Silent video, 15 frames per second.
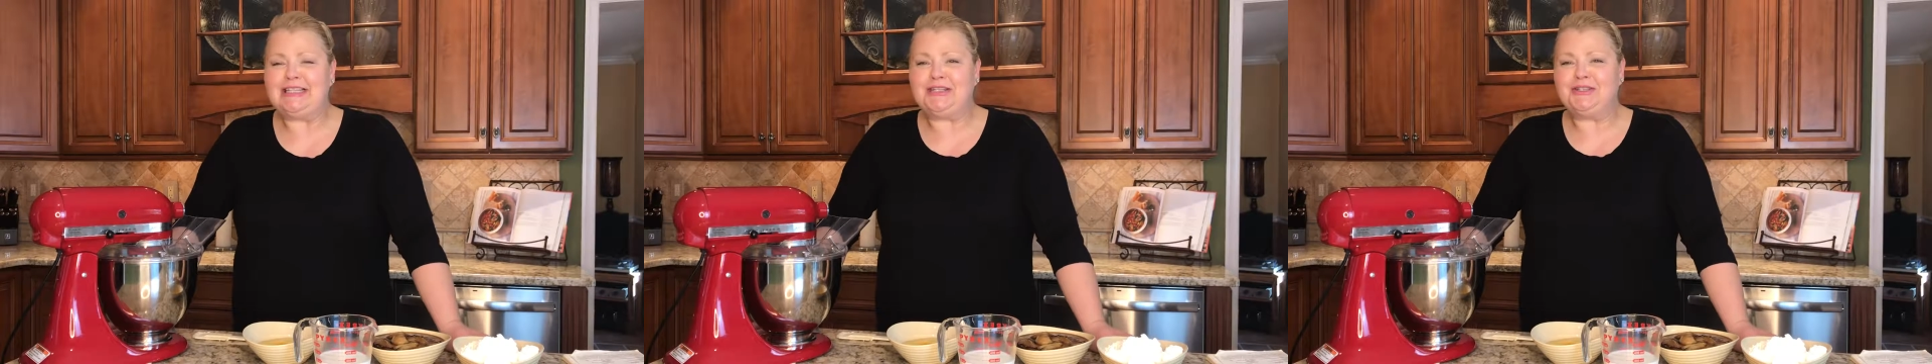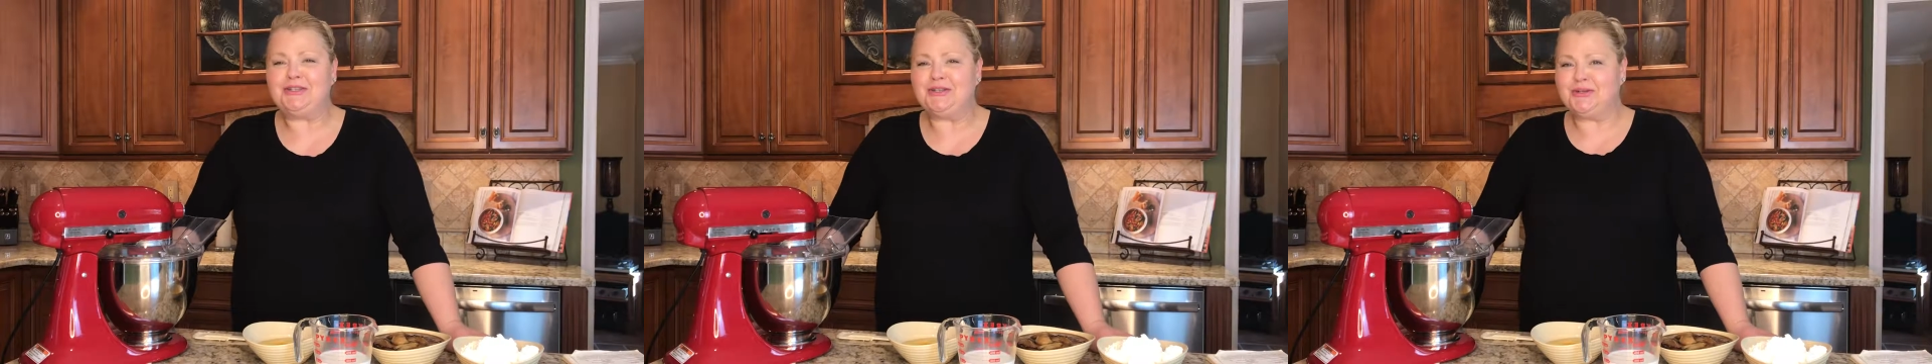
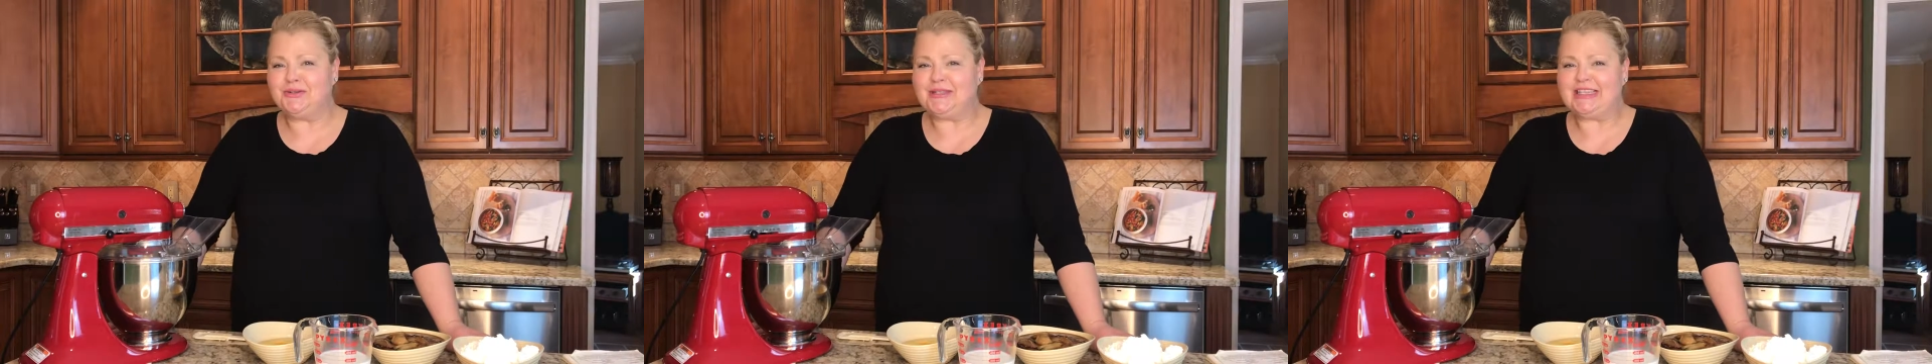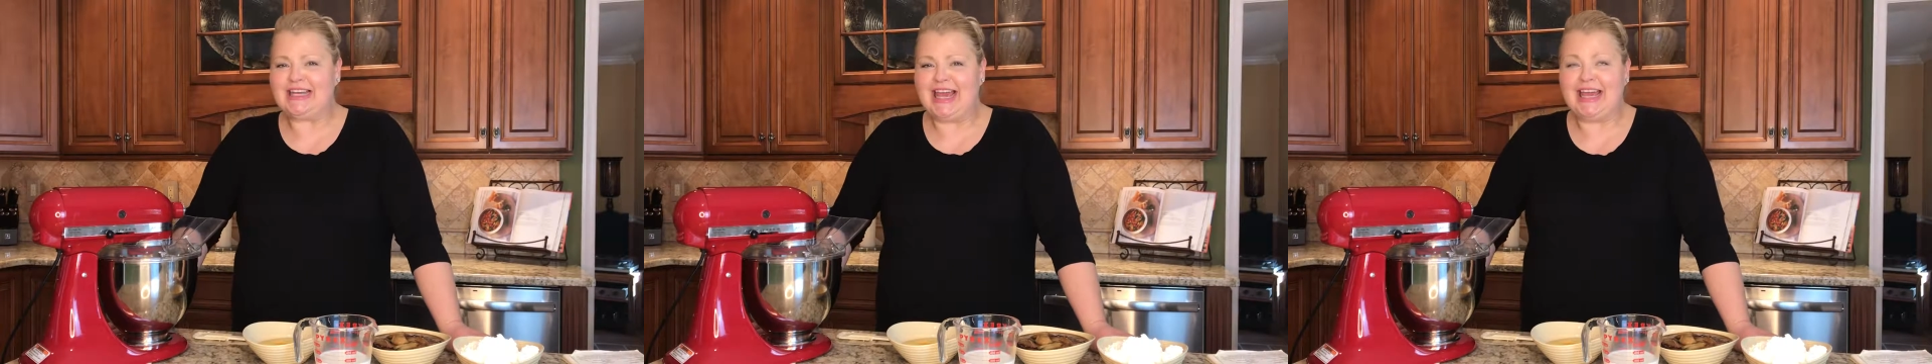
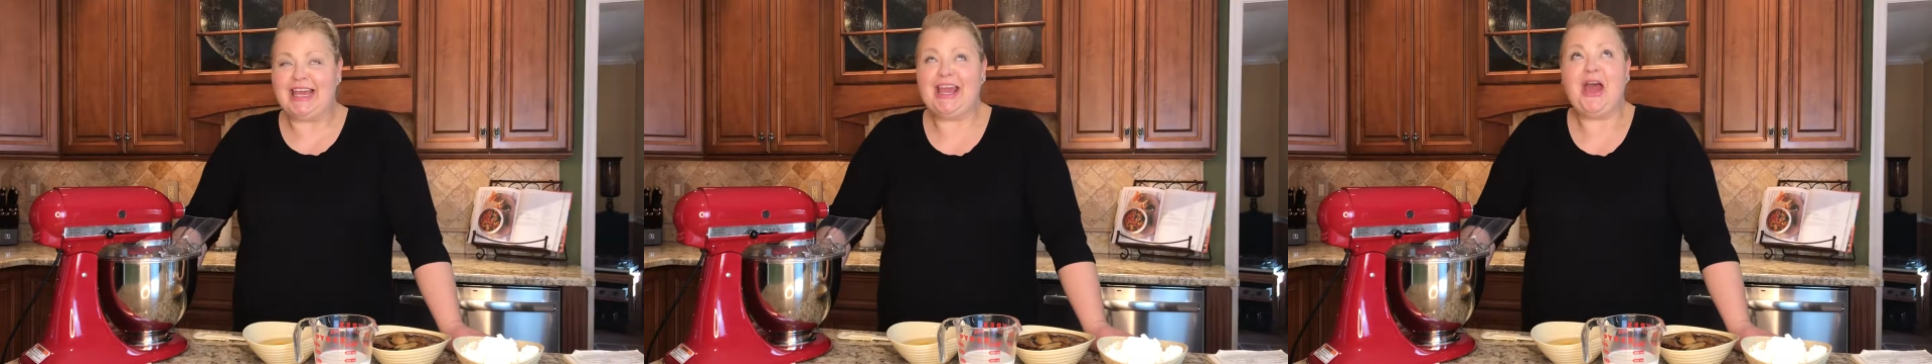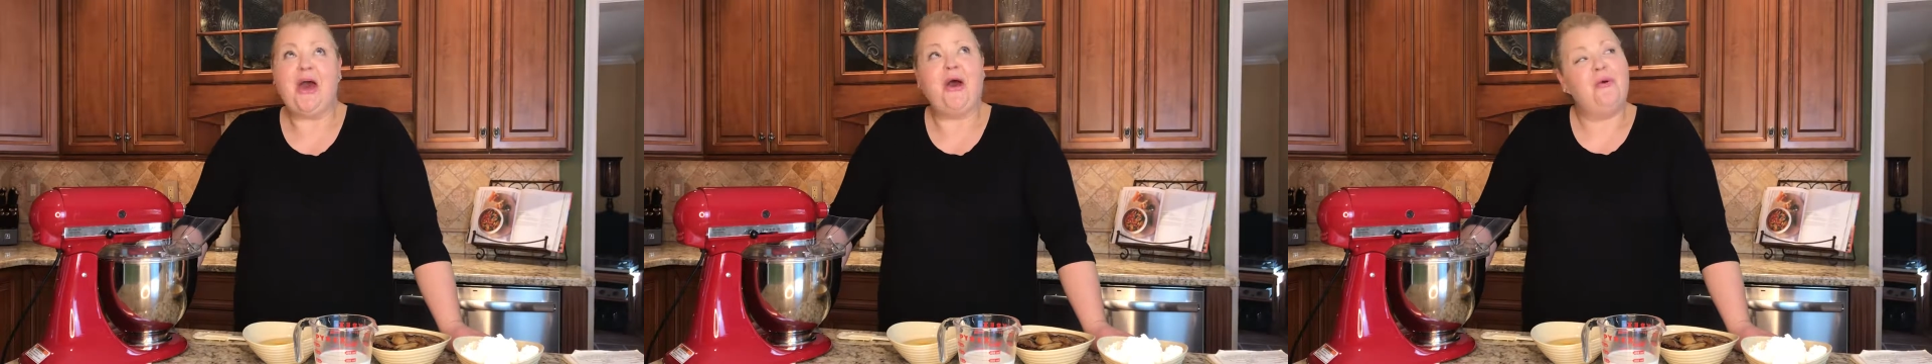Tuesday.
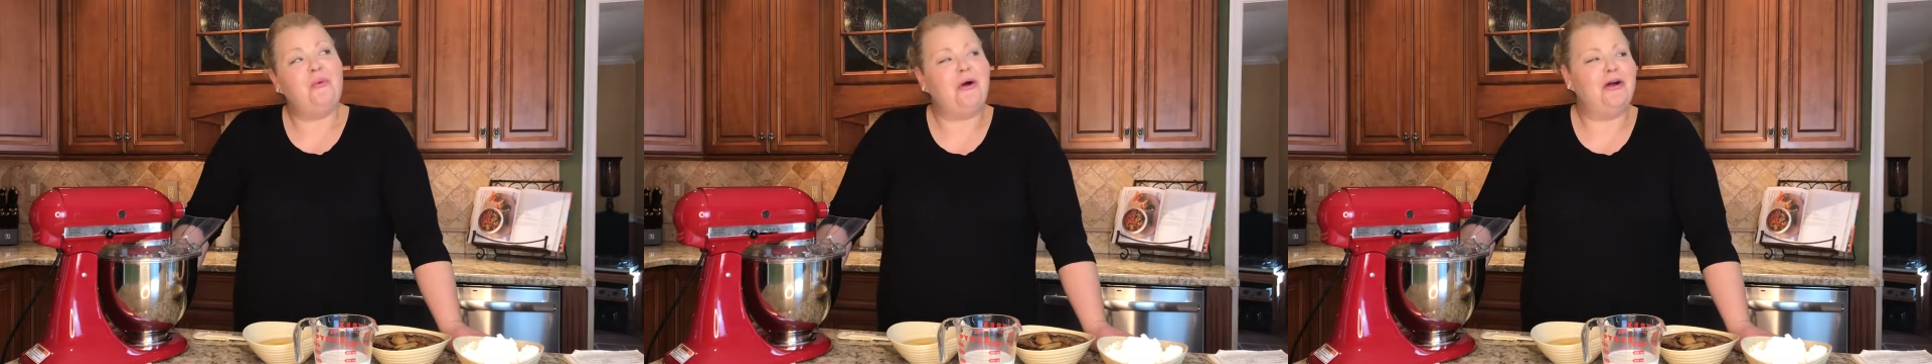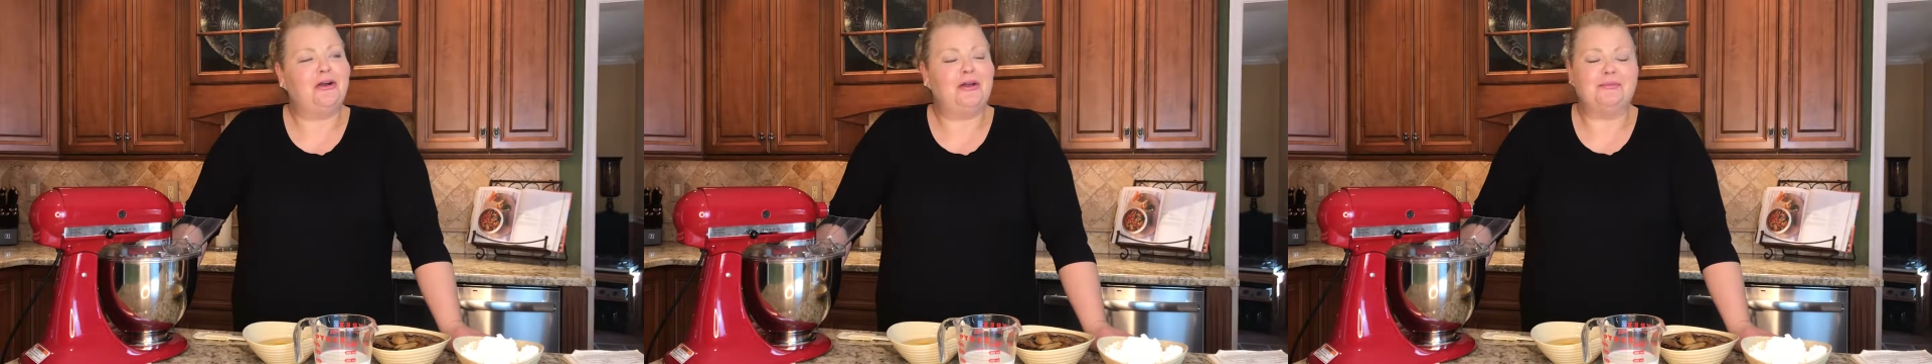
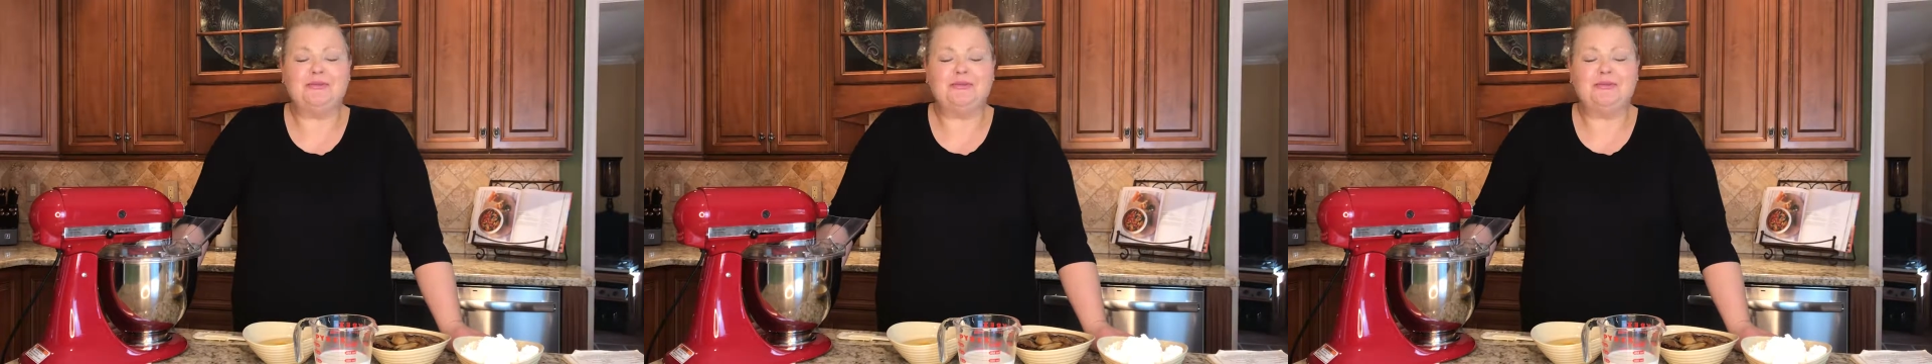Welcome